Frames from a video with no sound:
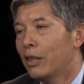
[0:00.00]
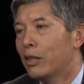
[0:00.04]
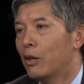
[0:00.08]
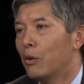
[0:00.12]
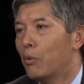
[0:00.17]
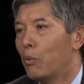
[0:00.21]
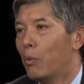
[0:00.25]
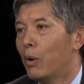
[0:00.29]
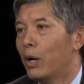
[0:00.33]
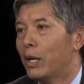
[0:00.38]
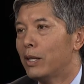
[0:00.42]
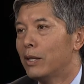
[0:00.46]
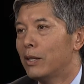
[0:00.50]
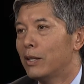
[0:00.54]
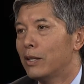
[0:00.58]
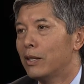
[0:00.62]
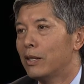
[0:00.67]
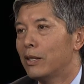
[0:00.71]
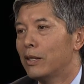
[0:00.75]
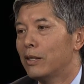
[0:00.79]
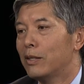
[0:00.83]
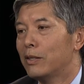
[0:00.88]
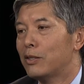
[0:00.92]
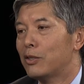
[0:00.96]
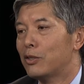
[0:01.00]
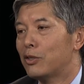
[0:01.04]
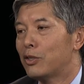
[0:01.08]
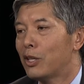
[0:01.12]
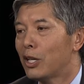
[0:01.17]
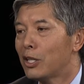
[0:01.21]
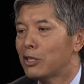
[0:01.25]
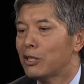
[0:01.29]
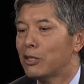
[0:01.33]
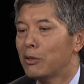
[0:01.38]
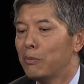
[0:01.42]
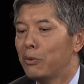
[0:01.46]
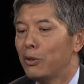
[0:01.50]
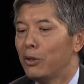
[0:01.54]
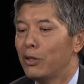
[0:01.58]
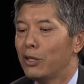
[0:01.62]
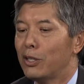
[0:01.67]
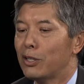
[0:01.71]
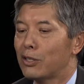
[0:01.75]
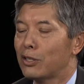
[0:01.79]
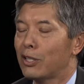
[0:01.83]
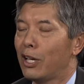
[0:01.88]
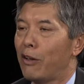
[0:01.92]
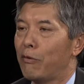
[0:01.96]
that what sensible,
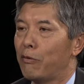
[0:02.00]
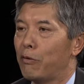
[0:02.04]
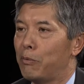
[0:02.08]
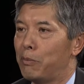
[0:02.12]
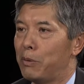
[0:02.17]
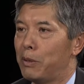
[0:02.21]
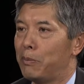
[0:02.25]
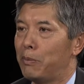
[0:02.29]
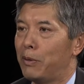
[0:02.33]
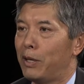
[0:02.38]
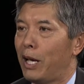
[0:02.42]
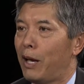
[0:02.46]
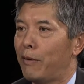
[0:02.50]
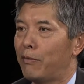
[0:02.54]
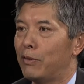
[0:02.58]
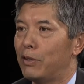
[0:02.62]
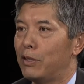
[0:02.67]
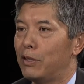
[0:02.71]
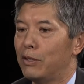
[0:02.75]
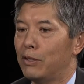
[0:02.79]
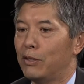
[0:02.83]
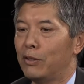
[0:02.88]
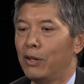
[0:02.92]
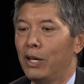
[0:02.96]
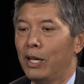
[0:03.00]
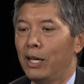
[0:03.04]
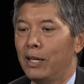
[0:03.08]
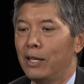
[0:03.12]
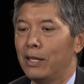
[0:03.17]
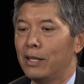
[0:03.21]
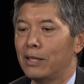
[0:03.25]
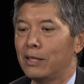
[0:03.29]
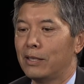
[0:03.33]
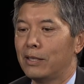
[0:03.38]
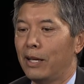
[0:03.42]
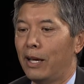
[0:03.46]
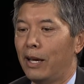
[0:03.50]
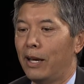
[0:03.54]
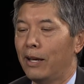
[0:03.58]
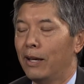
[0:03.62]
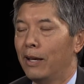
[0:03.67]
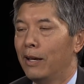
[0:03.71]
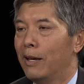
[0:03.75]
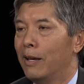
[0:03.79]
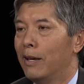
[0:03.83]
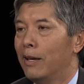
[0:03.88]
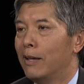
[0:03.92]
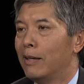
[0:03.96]
insightful people have to do is say,
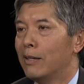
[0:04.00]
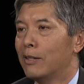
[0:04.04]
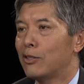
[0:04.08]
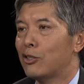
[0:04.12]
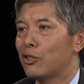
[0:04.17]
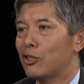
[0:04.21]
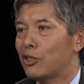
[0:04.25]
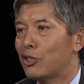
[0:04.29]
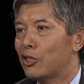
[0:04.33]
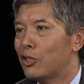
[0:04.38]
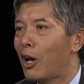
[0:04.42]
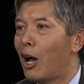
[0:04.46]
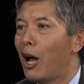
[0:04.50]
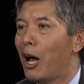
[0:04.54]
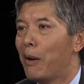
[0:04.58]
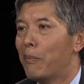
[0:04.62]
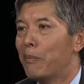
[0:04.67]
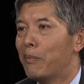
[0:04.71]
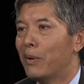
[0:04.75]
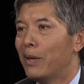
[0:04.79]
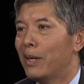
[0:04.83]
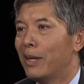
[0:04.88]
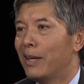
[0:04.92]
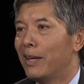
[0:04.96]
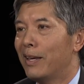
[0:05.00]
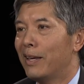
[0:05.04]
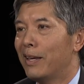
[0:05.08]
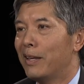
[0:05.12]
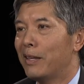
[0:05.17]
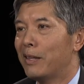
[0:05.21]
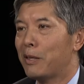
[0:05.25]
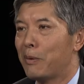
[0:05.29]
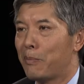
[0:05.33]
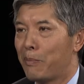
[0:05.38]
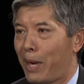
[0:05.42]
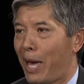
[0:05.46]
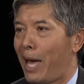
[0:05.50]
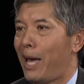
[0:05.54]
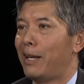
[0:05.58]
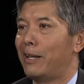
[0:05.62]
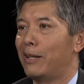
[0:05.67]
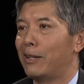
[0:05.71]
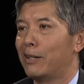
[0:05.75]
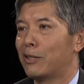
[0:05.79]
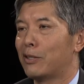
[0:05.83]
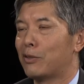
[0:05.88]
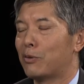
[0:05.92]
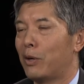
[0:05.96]
stop the
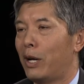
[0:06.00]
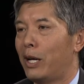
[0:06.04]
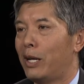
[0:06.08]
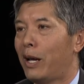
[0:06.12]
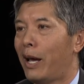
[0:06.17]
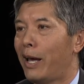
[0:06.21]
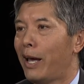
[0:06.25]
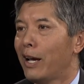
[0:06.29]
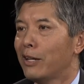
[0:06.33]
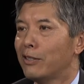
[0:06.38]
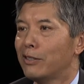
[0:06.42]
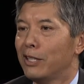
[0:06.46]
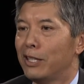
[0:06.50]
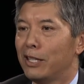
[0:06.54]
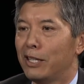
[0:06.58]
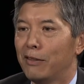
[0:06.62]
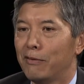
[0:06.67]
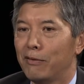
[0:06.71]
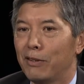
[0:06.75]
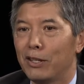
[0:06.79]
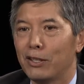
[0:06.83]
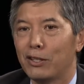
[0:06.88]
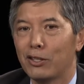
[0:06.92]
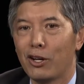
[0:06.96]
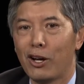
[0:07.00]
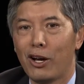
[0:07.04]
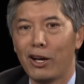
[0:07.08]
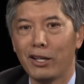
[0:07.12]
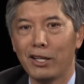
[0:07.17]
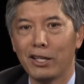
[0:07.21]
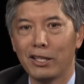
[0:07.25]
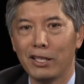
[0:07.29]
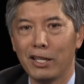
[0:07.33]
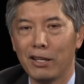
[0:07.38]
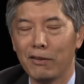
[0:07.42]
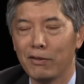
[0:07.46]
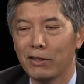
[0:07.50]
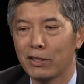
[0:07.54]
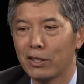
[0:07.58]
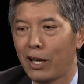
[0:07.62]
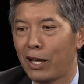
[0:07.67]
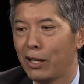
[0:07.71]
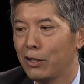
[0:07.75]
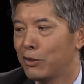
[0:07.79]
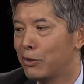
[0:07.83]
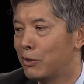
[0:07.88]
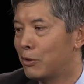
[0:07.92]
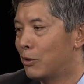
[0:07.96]
madness, right? I actually give a talk at Davis
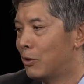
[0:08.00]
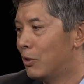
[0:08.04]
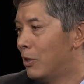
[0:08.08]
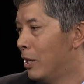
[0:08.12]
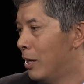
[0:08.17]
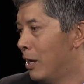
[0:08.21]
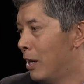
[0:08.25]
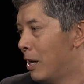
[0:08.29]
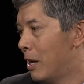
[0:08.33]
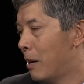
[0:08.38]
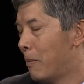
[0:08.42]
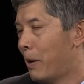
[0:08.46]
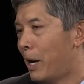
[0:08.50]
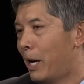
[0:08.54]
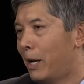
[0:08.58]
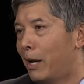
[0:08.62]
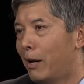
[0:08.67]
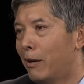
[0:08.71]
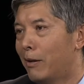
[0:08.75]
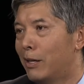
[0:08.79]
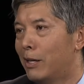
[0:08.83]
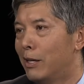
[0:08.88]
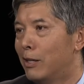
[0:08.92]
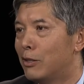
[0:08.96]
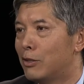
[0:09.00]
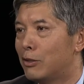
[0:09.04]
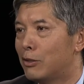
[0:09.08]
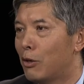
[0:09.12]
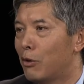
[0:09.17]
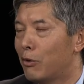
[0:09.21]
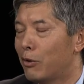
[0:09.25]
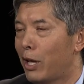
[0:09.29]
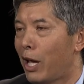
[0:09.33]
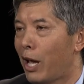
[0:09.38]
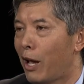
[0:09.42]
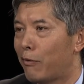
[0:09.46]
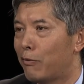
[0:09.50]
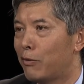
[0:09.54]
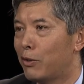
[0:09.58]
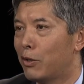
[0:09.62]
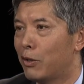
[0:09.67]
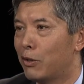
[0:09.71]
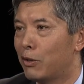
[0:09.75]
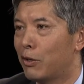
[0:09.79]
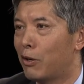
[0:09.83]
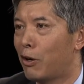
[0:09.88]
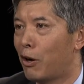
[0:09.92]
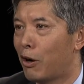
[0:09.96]
High School about how kids don't have to
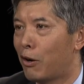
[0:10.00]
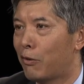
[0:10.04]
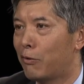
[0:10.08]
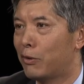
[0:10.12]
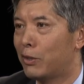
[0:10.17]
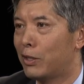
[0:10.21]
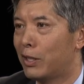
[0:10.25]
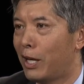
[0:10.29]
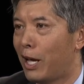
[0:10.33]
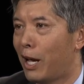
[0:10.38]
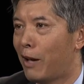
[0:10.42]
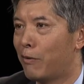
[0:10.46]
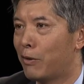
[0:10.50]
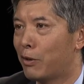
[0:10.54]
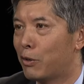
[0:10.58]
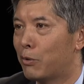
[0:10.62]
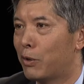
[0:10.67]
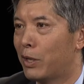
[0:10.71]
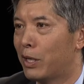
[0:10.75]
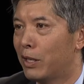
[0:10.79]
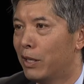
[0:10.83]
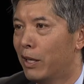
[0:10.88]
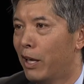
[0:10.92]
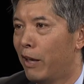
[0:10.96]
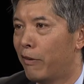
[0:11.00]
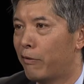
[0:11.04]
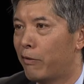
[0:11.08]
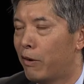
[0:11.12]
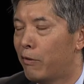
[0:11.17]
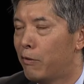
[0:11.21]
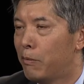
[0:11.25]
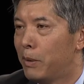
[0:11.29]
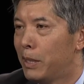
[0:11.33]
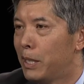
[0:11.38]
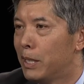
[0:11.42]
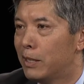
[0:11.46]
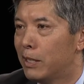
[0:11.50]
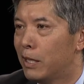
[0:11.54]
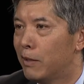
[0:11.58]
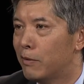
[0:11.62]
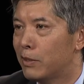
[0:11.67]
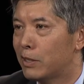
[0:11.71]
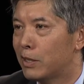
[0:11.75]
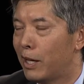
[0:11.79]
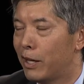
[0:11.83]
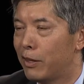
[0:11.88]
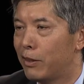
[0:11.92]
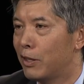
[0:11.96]
go to Harvard to have a great life. Everybody at
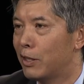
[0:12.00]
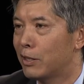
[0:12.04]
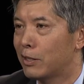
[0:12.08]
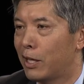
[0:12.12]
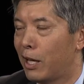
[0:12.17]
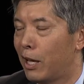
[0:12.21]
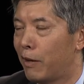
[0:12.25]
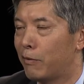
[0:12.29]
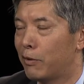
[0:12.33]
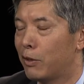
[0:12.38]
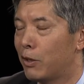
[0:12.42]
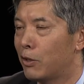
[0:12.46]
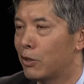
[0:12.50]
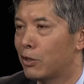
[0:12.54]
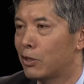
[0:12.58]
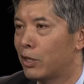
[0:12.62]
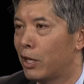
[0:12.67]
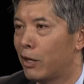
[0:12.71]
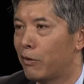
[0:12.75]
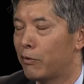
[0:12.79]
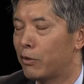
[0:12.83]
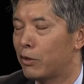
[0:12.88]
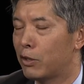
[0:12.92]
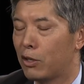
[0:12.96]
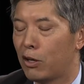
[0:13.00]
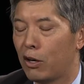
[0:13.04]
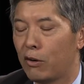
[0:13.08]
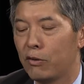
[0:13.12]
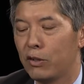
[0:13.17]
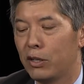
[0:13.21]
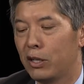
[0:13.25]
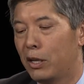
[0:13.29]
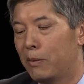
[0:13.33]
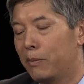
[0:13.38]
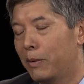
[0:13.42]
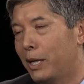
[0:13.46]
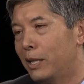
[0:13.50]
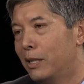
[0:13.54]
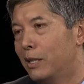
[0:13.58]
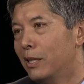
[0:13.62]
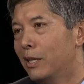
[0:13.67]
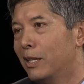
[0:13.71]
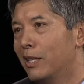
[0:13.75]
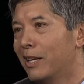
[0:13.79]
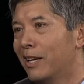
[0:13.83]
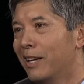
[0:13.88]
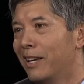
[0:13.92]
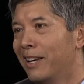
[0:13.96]
Davis High thinks they have to go to Stanford or Harvard or MIT. How
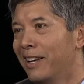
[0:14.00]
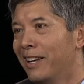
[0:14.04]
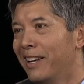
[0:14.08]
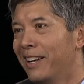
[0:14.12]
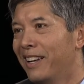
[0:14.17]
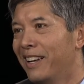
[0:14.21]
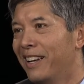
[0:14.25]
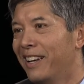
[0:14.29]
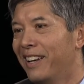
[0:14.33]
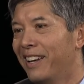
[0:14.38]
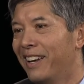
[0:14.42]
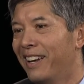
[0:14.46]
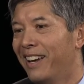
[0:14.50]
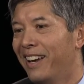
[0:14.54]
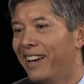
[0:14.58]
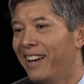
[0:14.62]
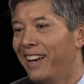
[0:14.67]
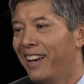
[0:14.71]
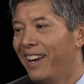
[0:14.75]
is that received?